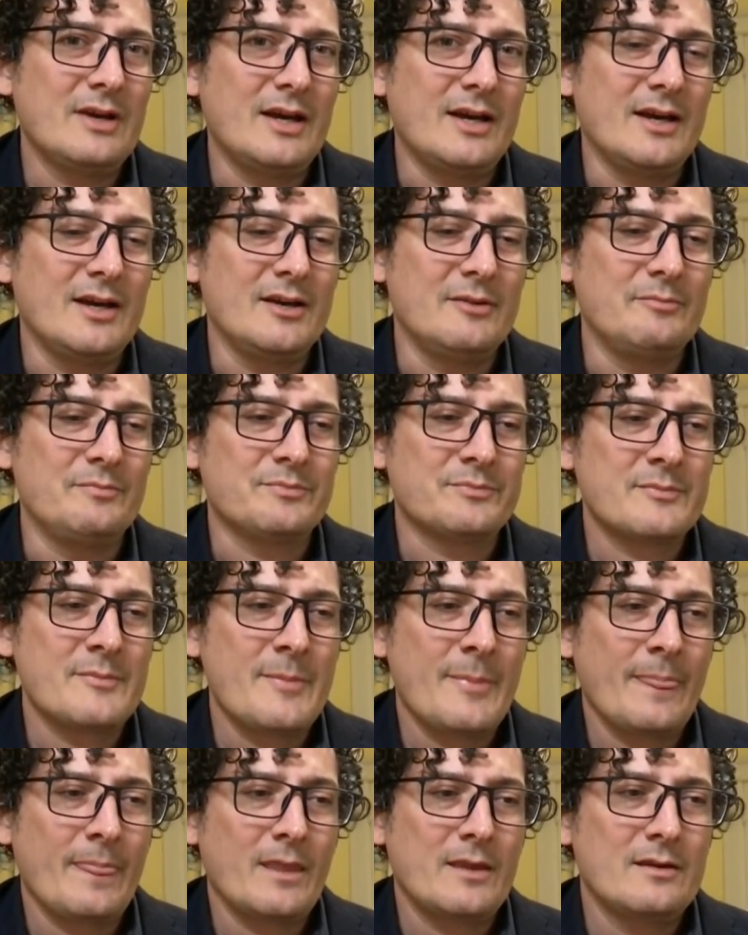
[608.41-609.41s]
Um,
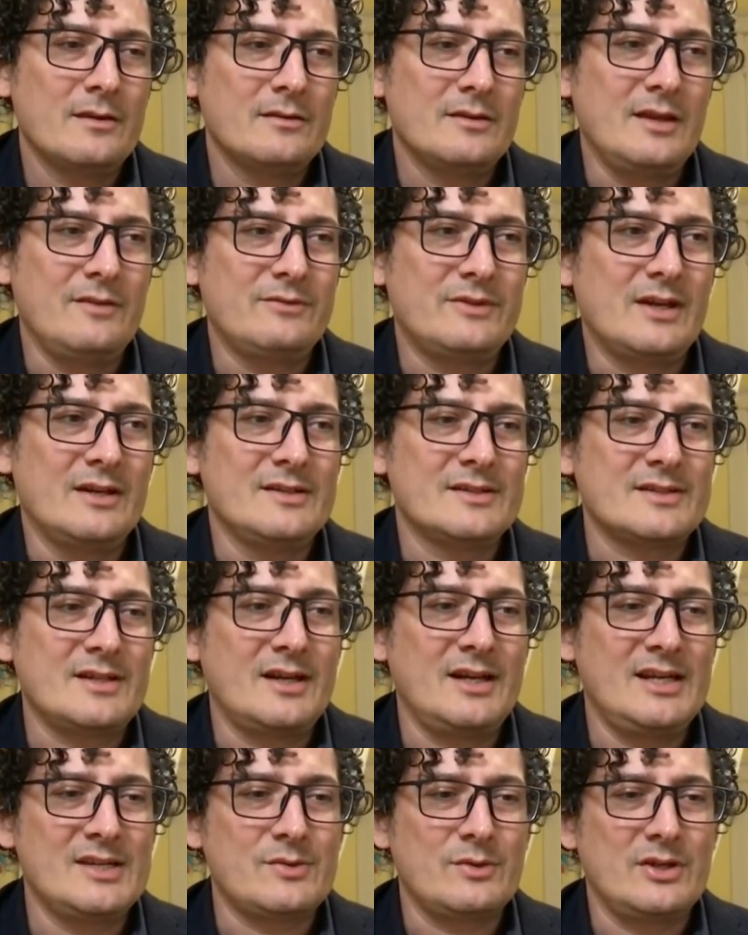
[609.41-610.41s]
they've done
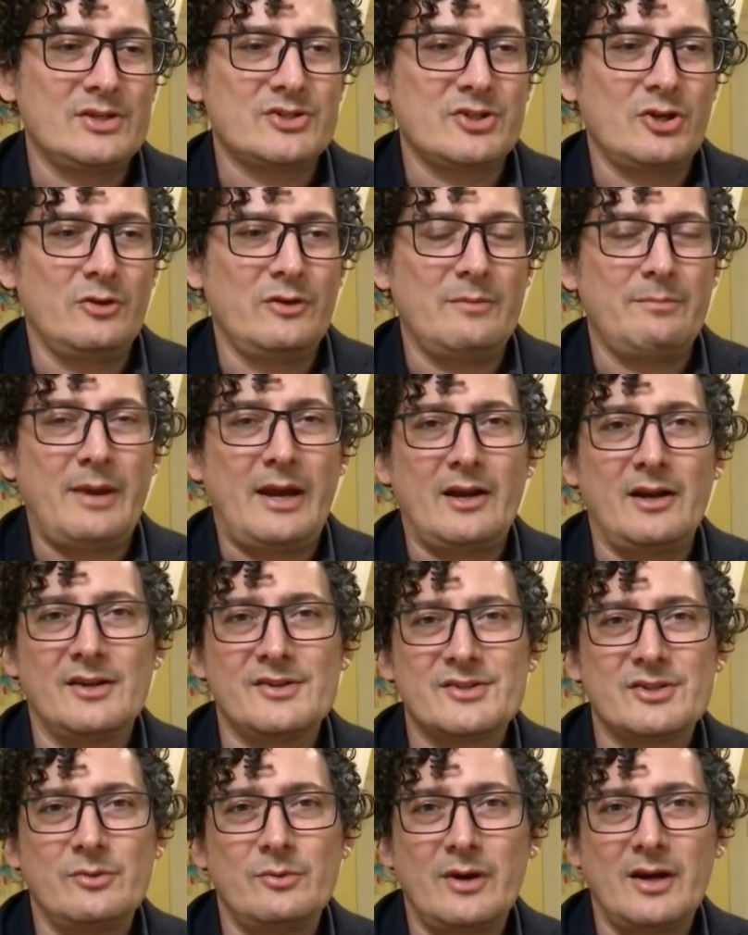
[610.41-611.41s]
studies where they show that
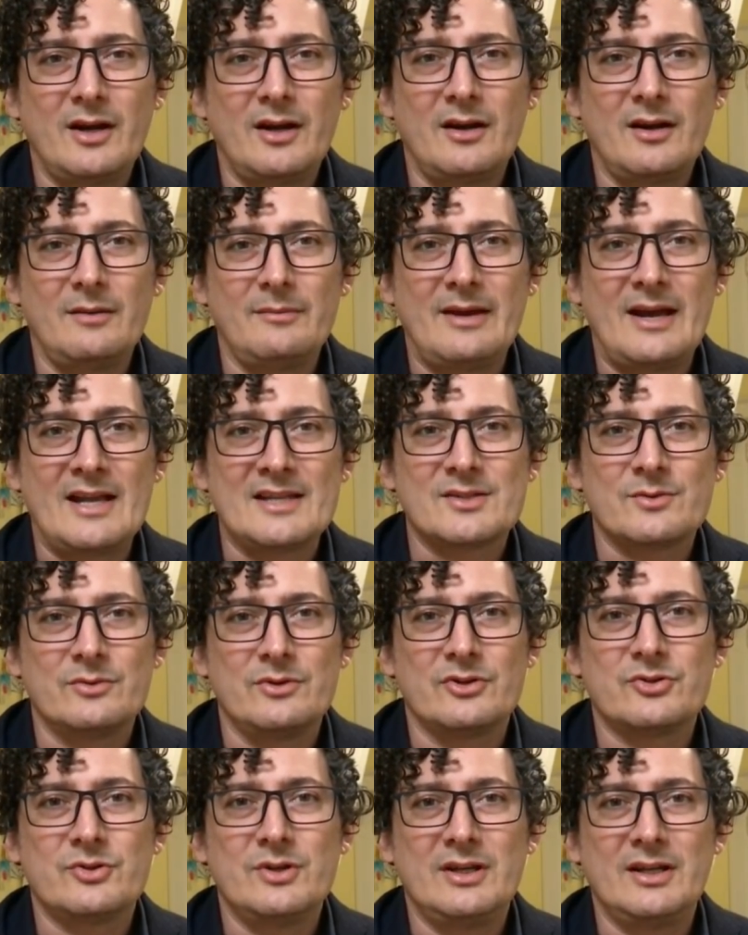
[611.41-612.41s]
parents who wear a mask
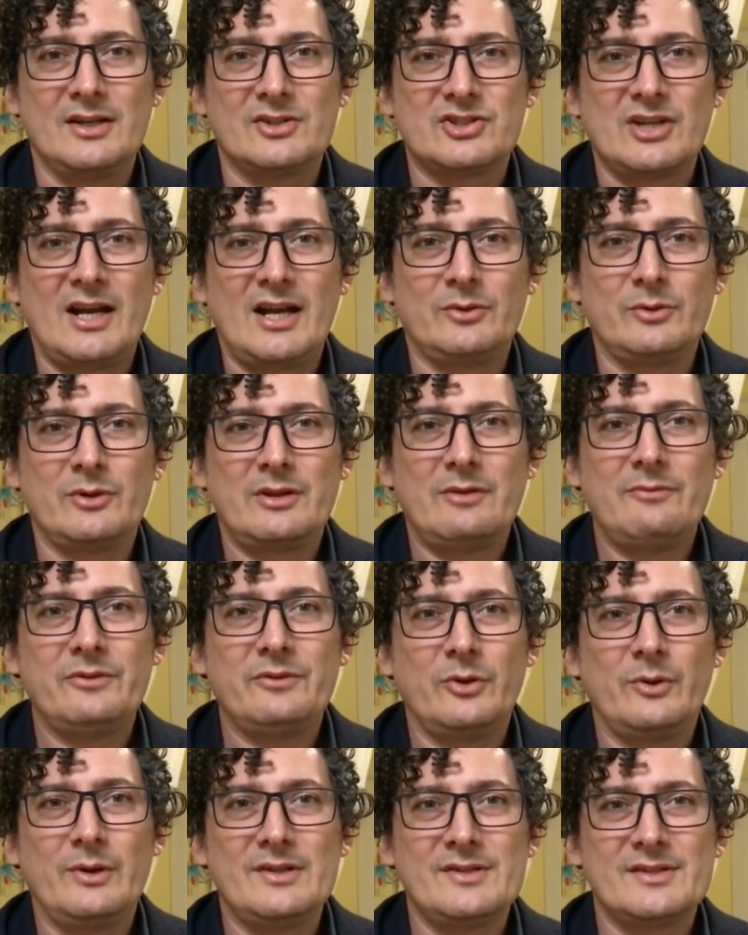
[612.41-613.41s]
when they're treating a child with
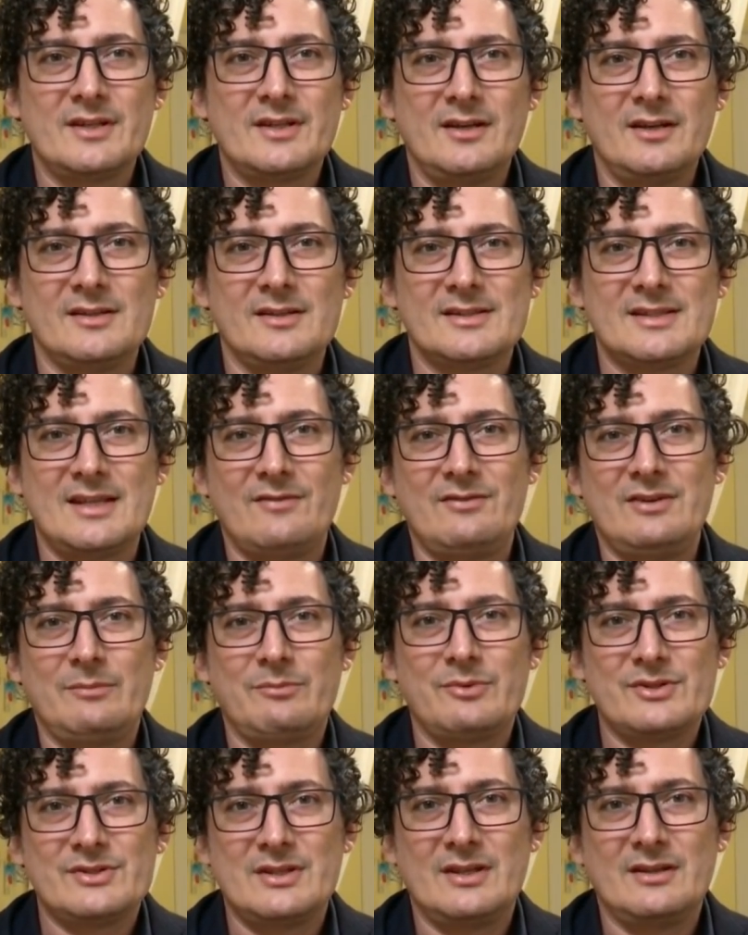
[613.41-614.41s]
influenza is
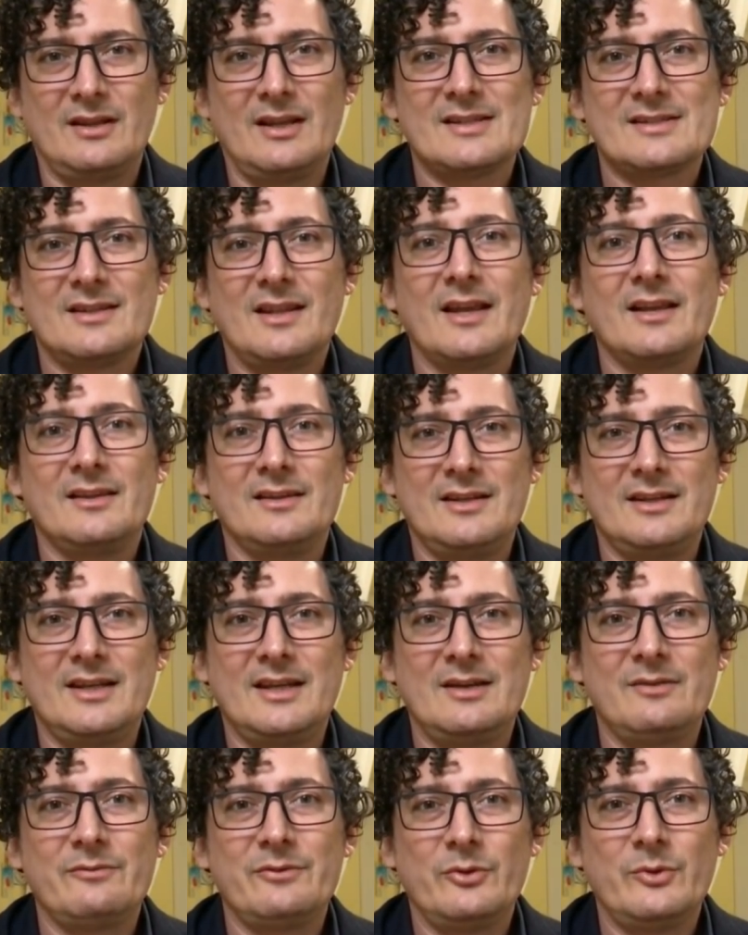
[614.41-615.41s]
seventy percent less likely to
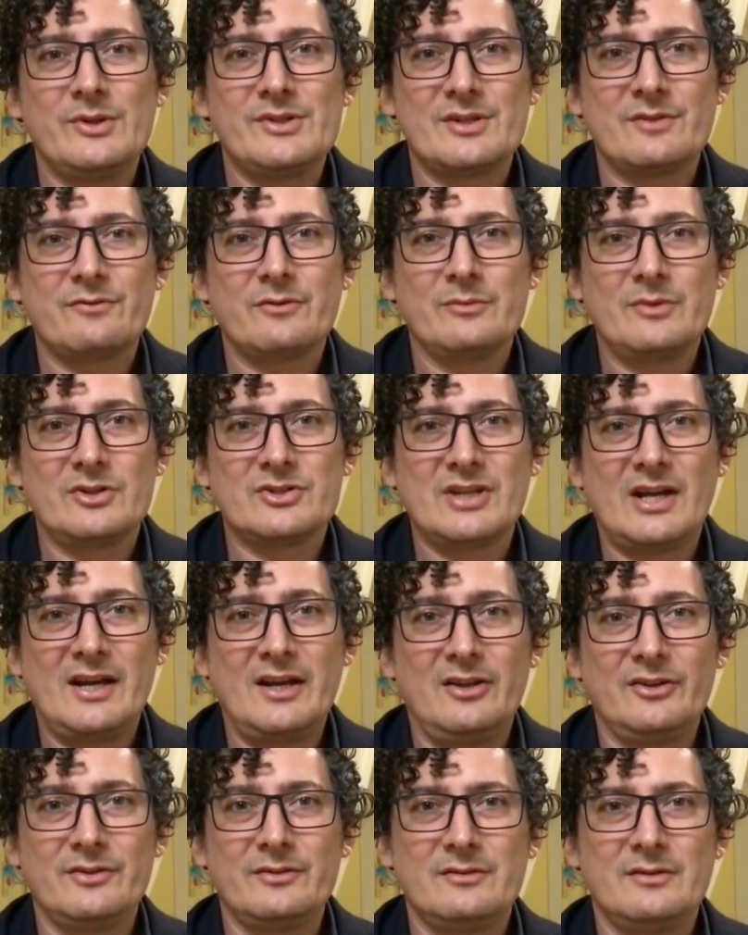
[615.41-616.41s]
get influenza from their
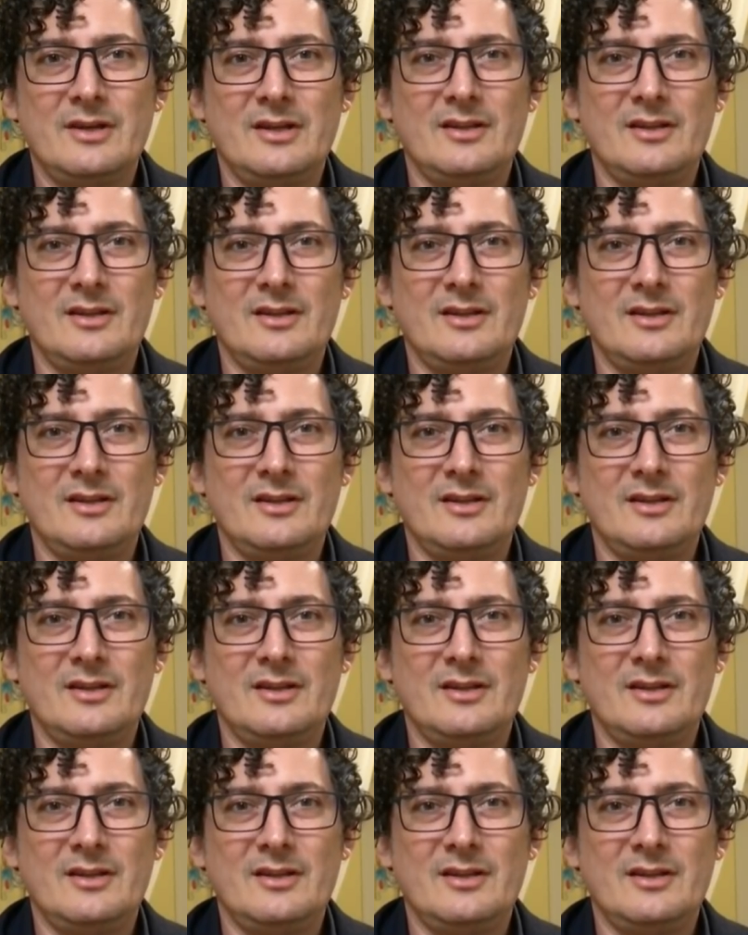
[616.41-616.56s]
child.